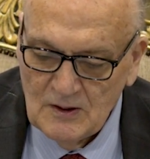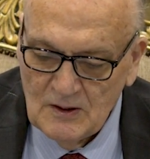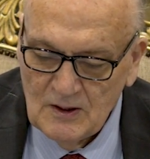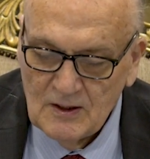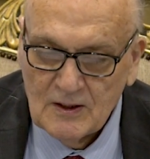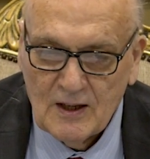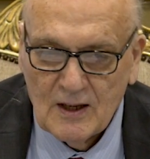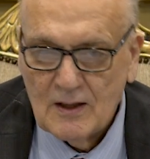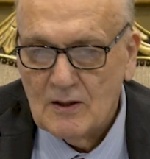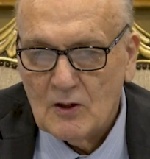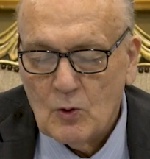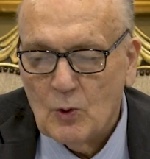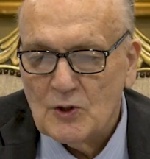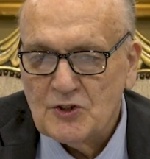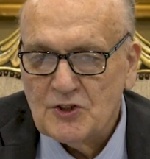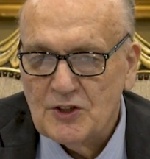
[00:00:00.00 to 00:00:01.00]
And again, the
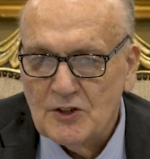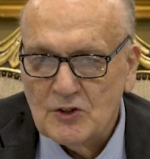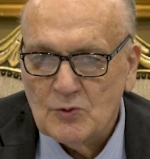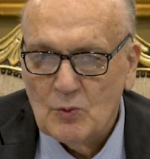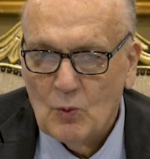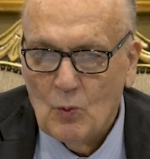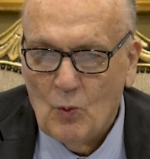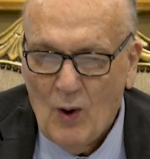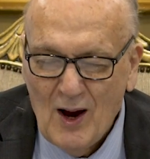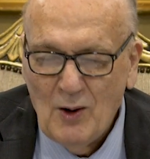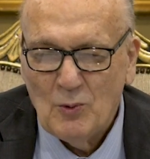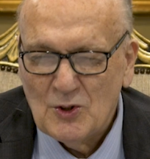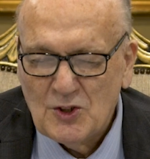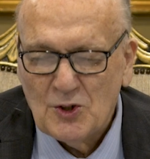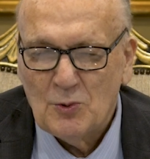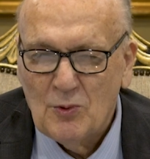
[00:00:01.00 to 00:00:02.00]
question is, why
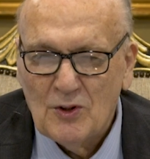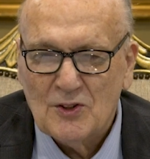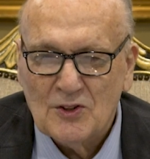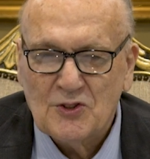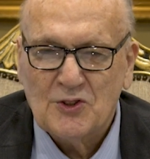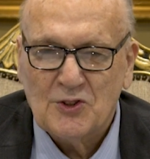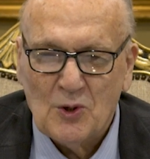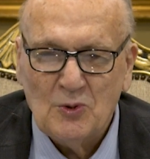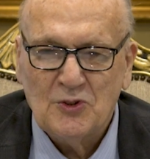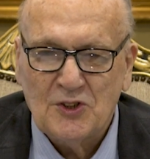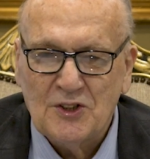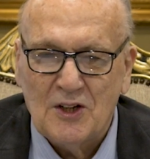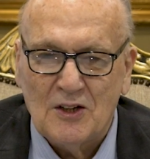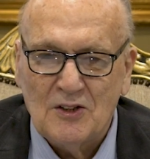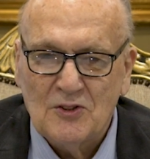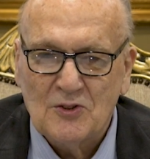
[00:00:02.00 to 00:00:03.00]
would you want to
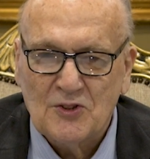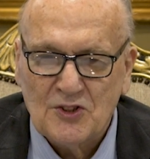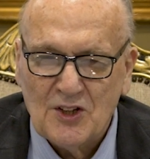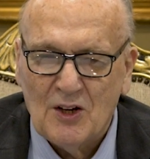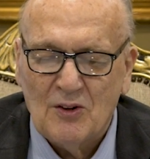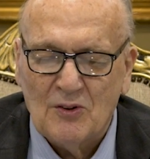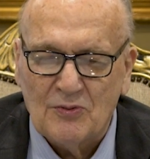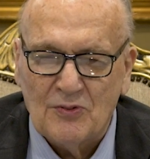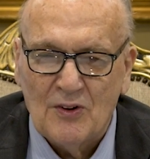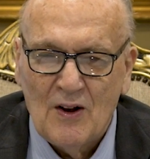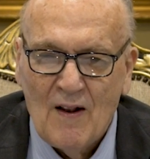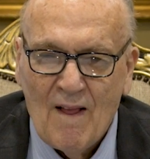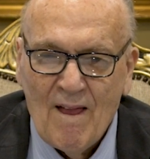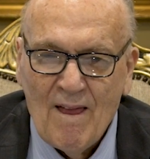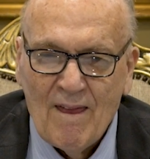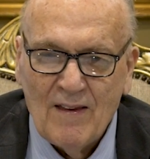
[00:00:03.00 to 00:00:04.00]
associate yourself
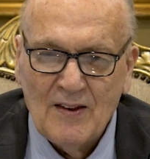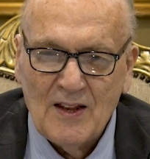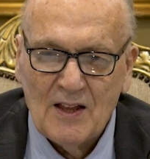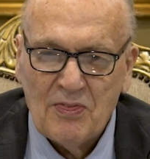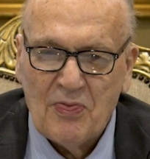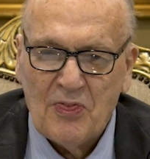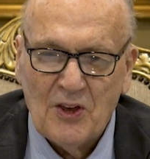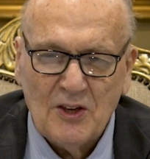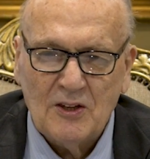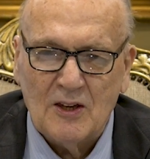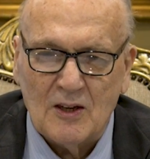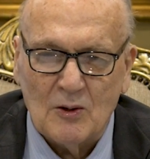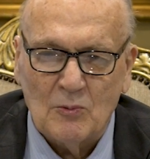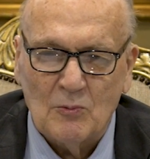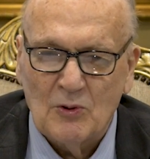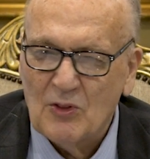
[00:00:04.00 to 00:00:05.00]
in that
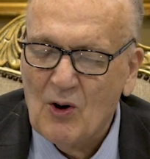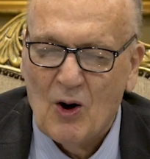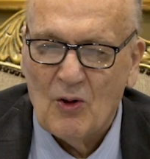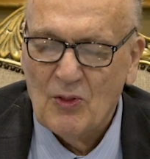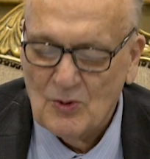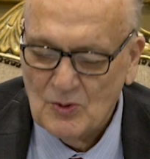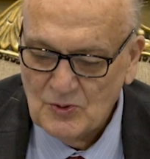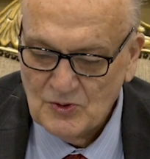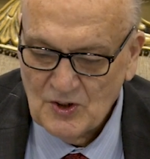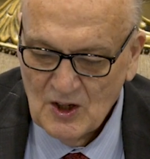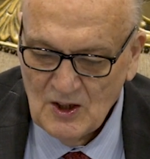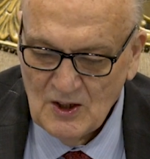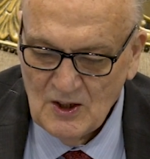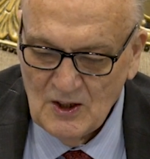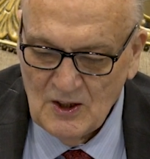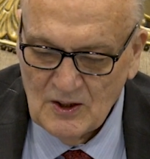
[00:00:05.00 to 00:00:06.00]
thinking with all
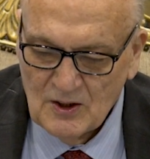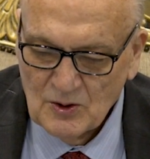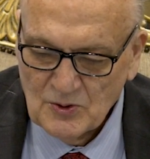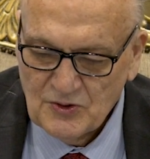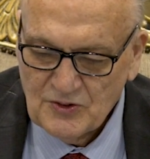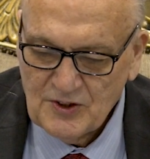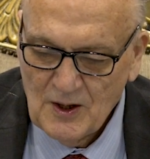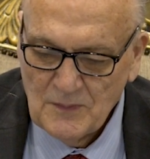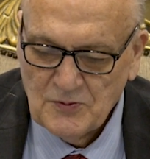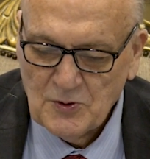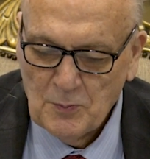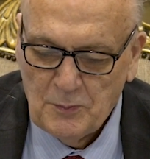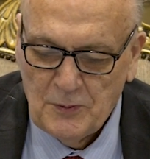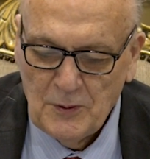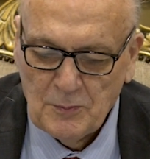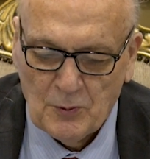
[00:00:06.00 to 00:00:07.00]
those types
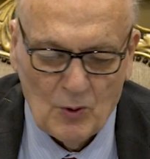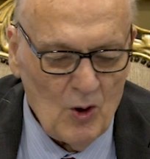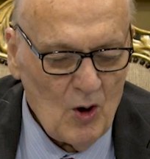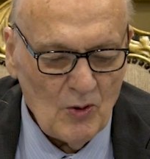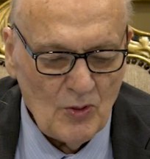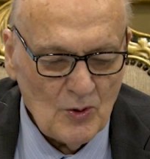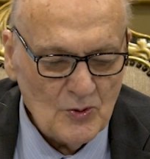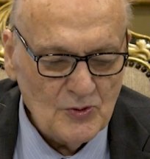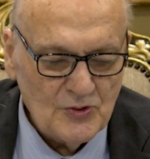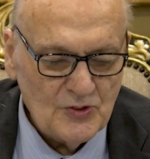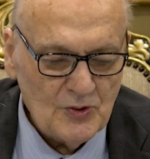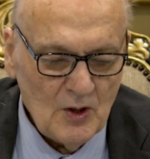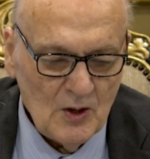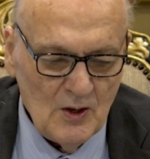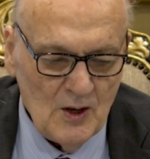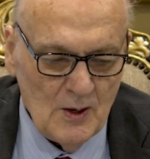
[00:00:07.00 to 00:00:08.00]
of people, all
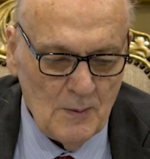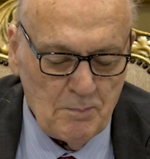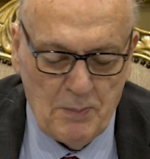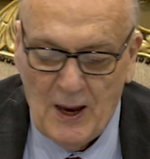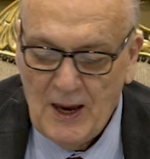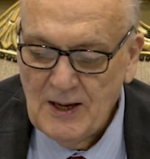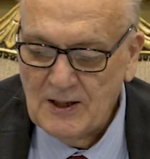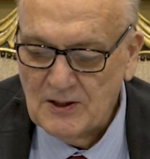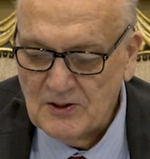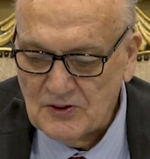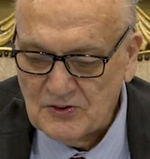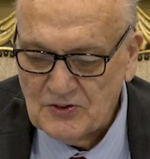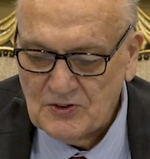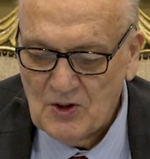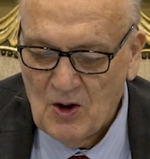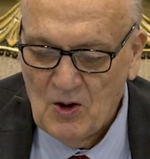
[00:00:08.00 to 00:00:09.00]
those
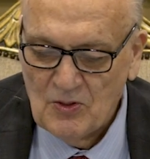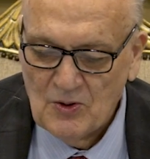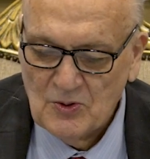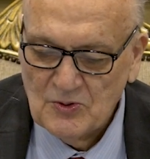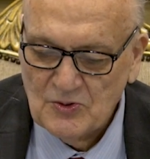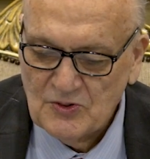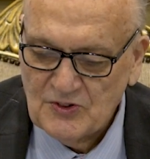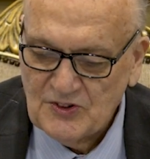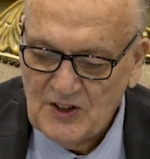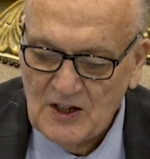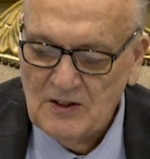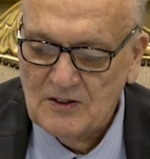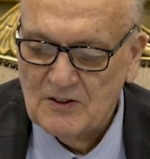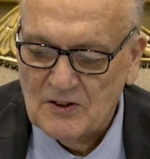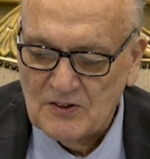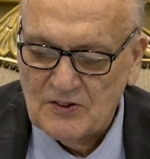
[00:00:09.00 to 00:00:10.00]
paganists, all those
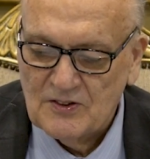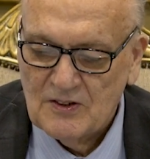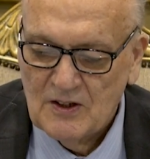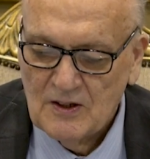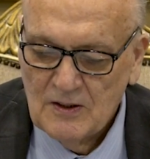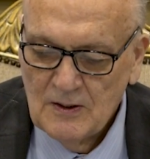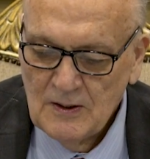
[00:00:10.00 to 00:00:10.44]
Satanists?